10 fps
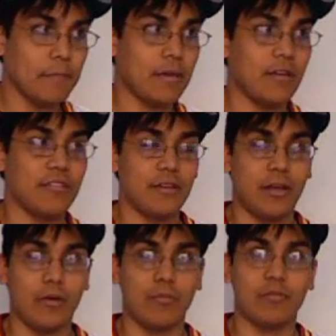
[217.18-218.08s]
Because,
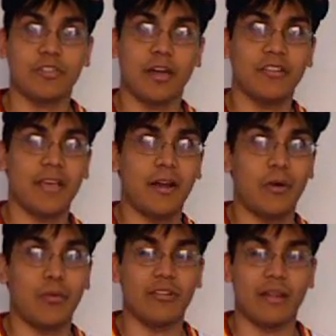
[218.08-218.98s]
Sean
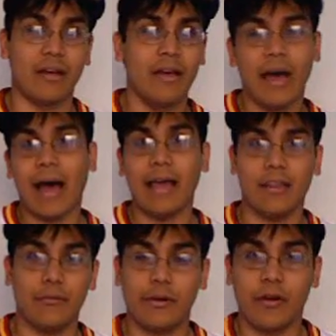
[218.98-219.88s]
Taylor was a
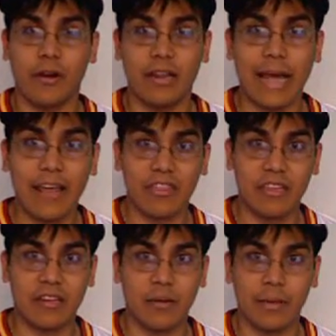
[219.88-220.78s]
highly regarded
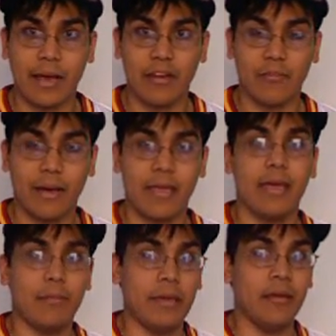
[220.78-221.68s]
athlete coming out of
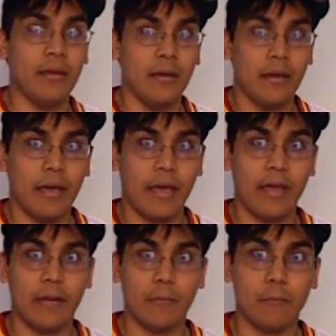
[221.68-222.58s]
Miami.
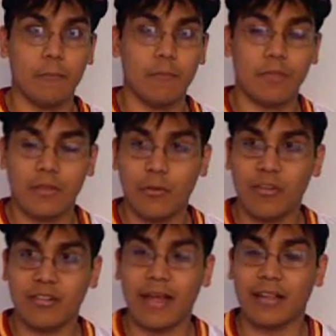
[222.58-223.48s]
And there
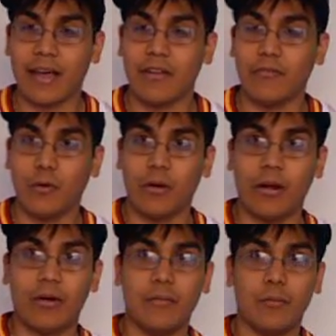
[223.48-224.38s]
was that kind of
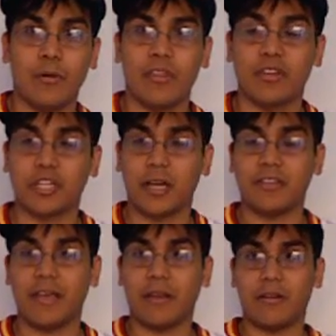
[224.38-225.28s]
aura with Sean
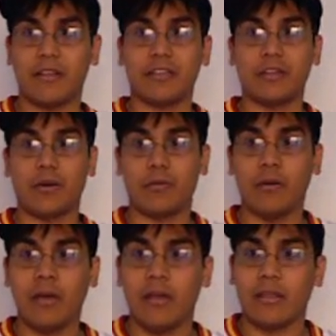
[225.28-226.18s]
Taylor that,
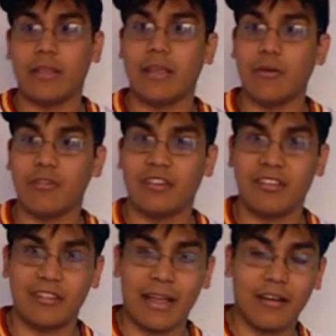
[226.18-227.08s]
that he was
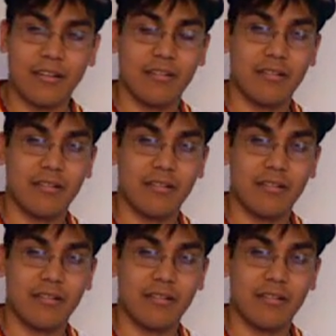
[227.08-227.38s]
just that